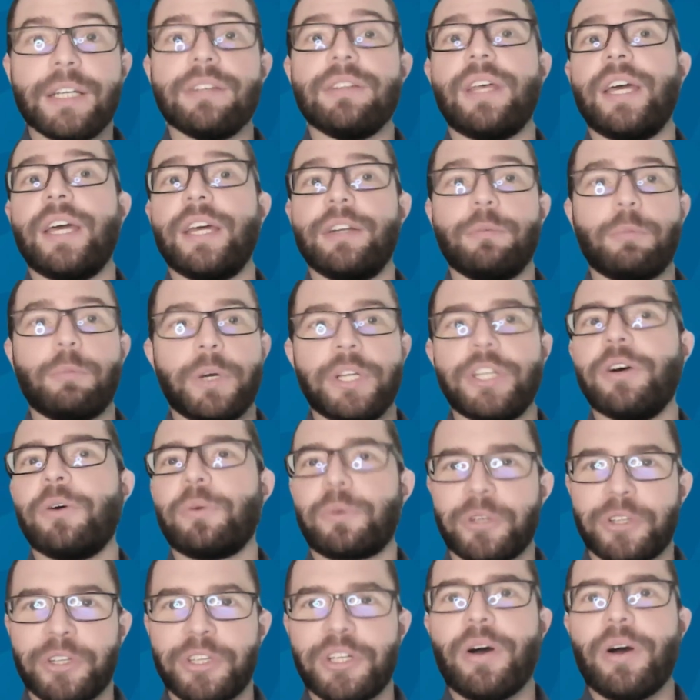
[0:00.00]
and we don't
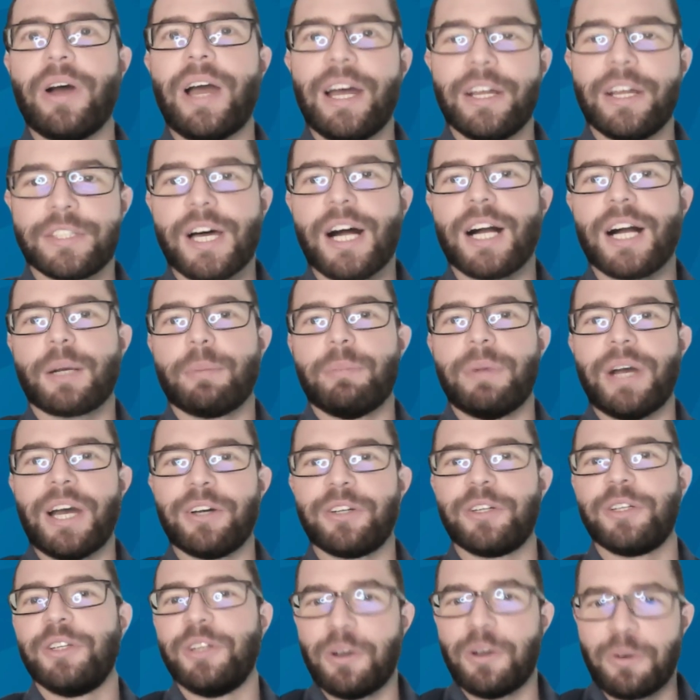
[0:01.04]
really know how to talk about
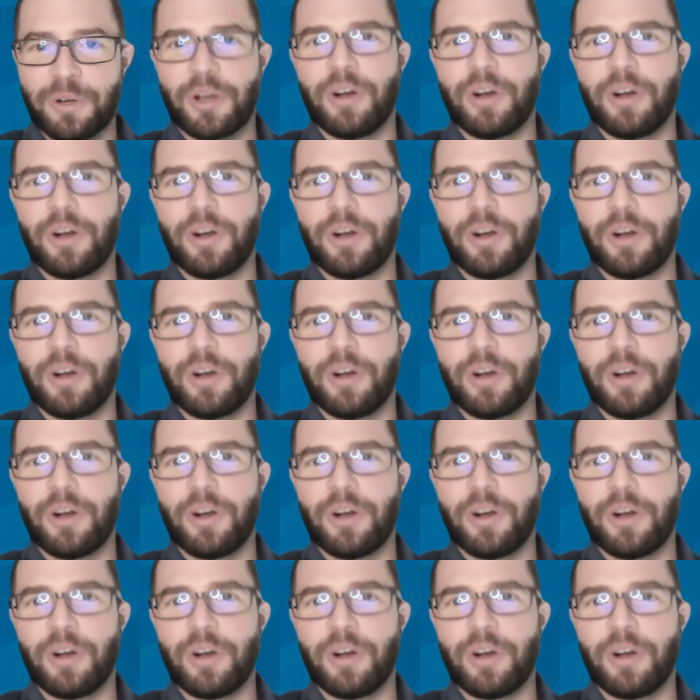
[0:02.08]
it,